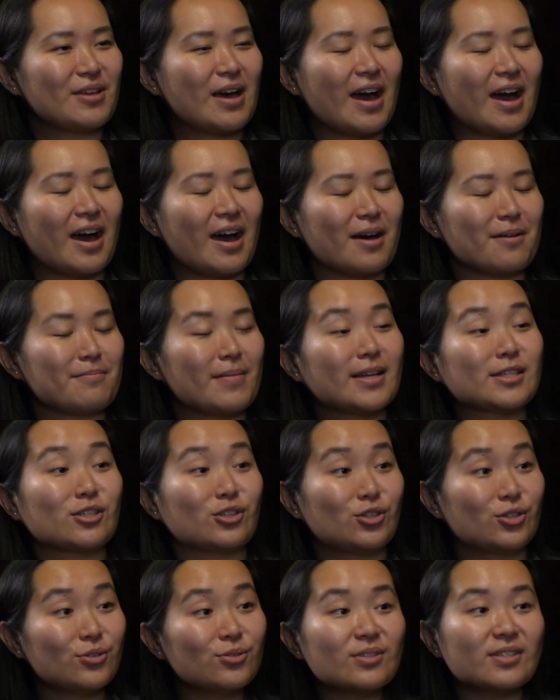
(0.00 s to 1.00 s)
uh,
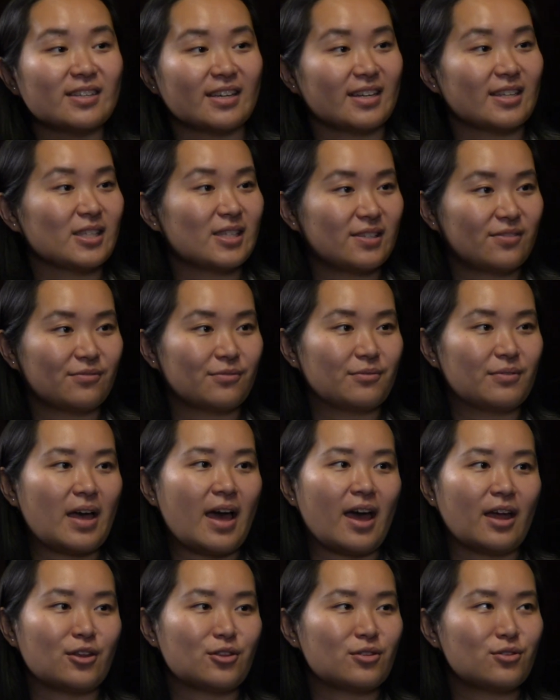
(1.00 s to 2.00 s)
Massachusetts
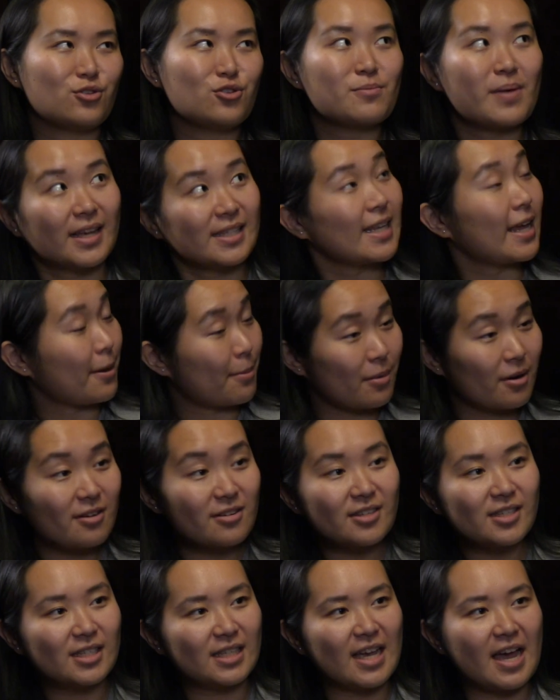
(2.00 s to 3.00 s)
at UMass
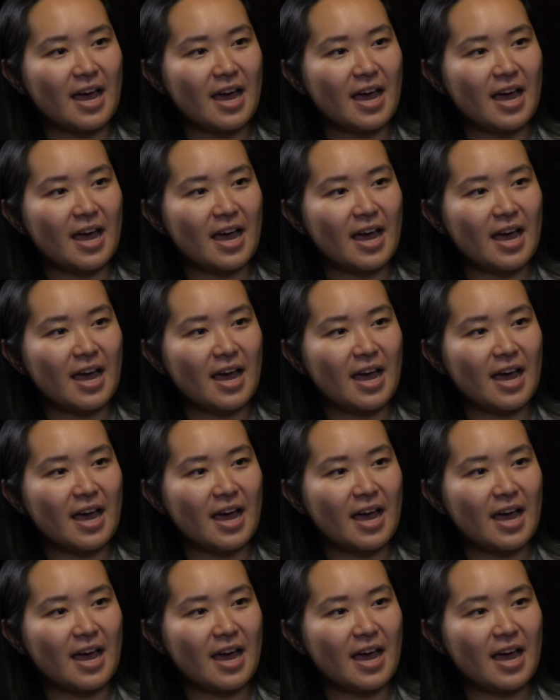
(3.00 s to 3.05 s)
Amherst.